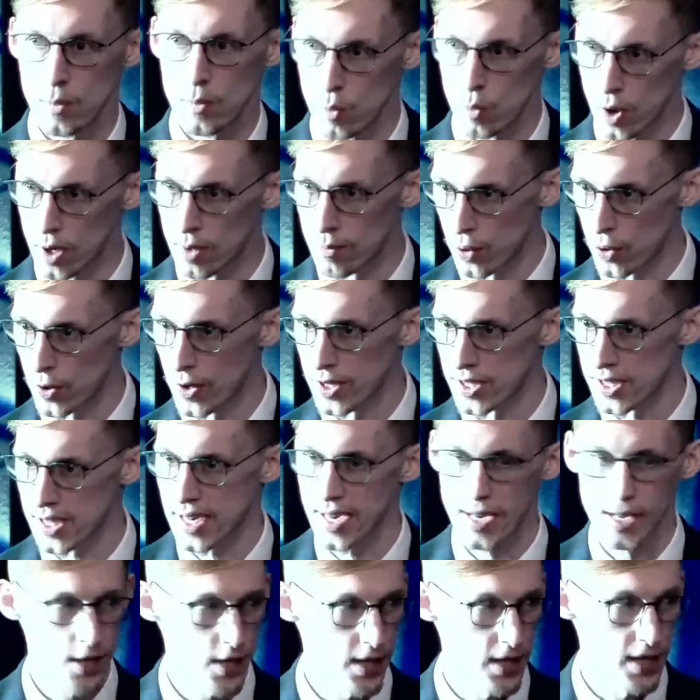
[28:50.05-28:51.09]
one point
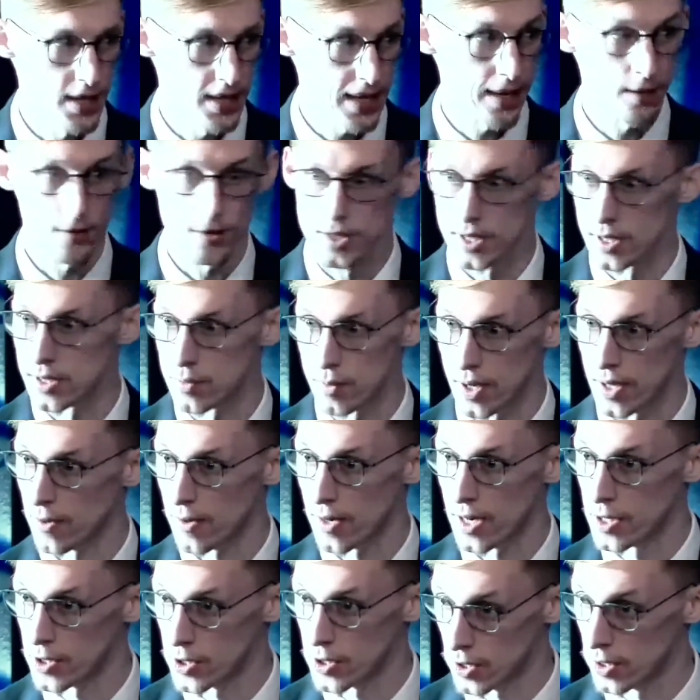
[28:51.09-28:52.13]
I actually doubted
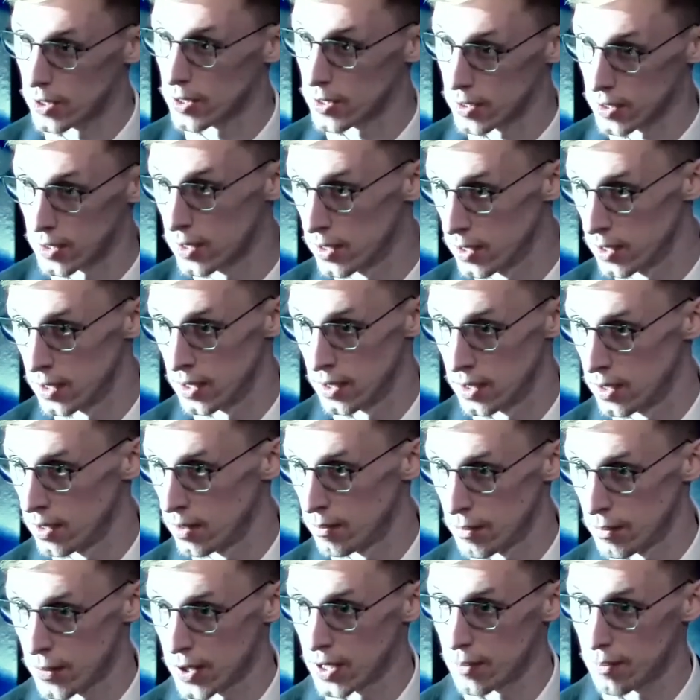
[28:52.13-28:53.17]
whether I should.
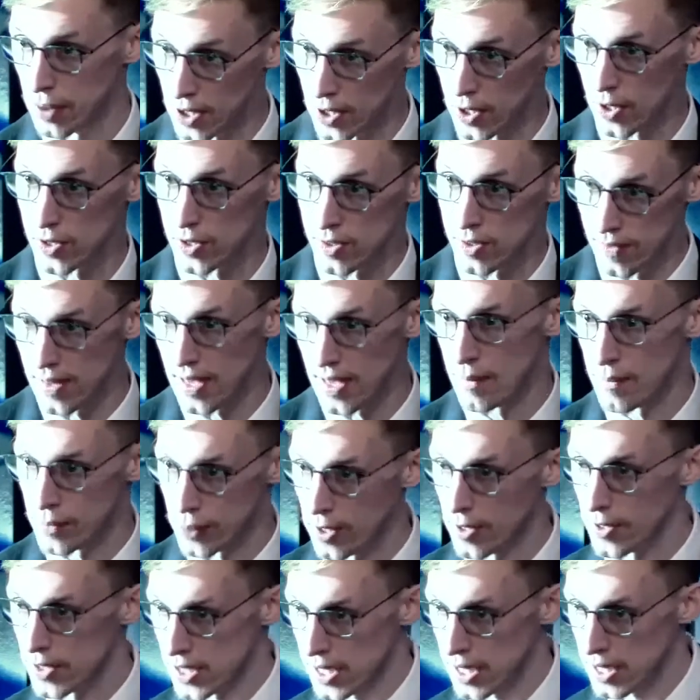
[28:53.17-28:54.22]
But because of that
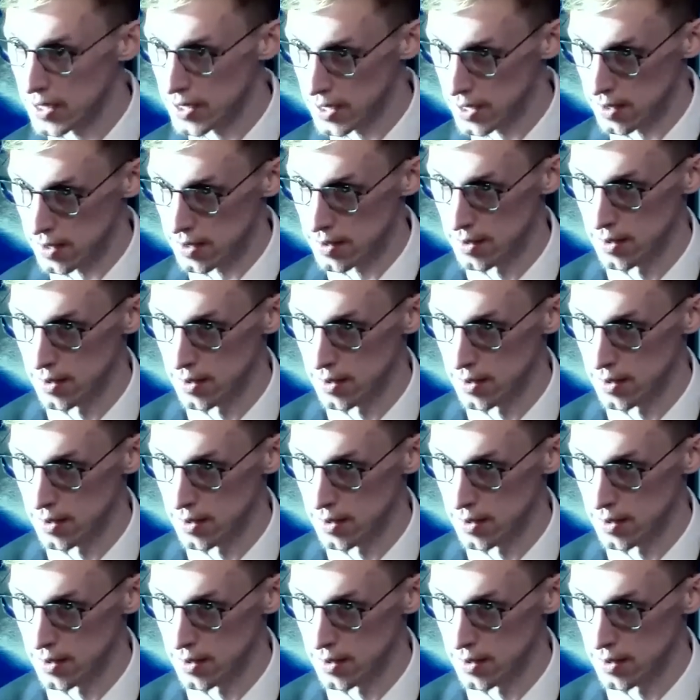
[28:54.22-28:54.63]
process,